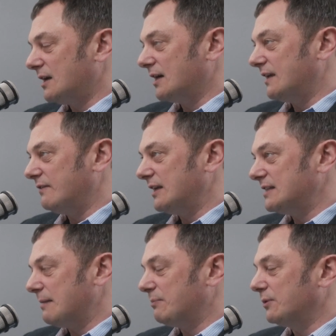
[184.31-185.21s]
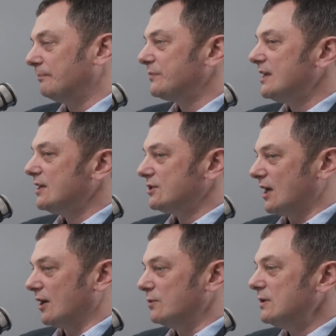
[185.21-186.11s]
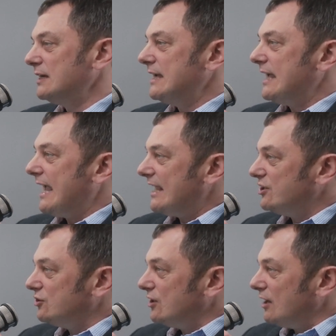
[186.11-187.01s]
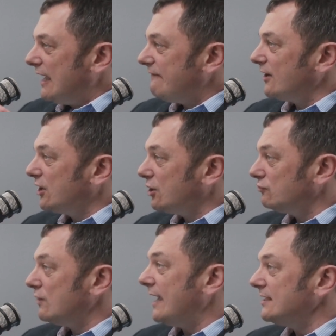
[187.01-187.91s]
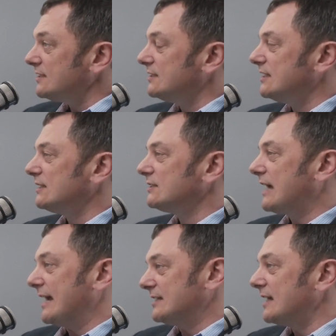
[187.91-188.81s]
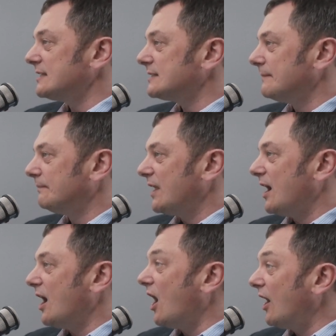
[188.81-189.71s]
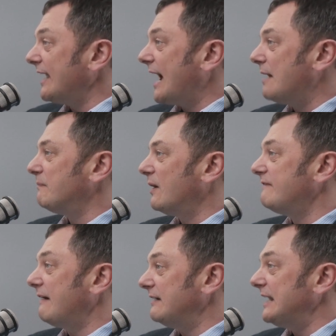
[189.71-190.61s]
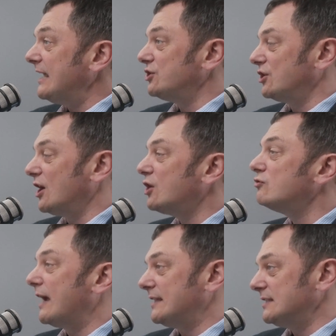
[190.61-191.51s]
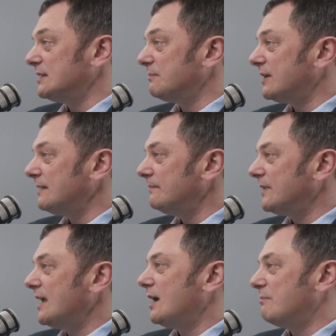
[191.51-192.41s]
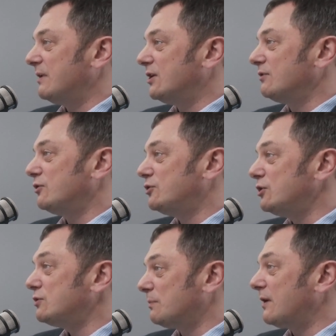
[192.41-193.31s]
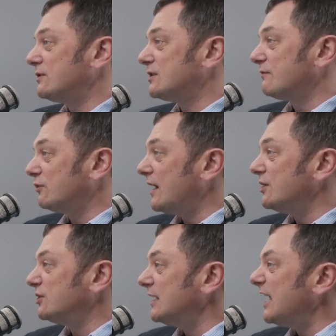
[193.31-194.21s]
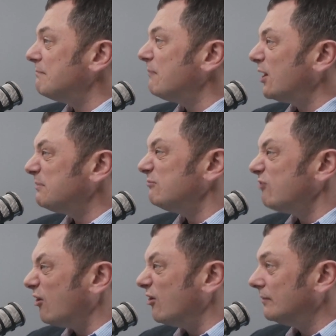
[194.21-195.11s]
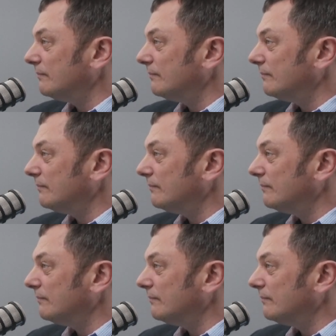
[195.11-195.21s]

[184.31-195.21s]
I'll give you an example. So if I create a digital asset, I am by very nature creating something, and because due to the process of creation, it might be wrong.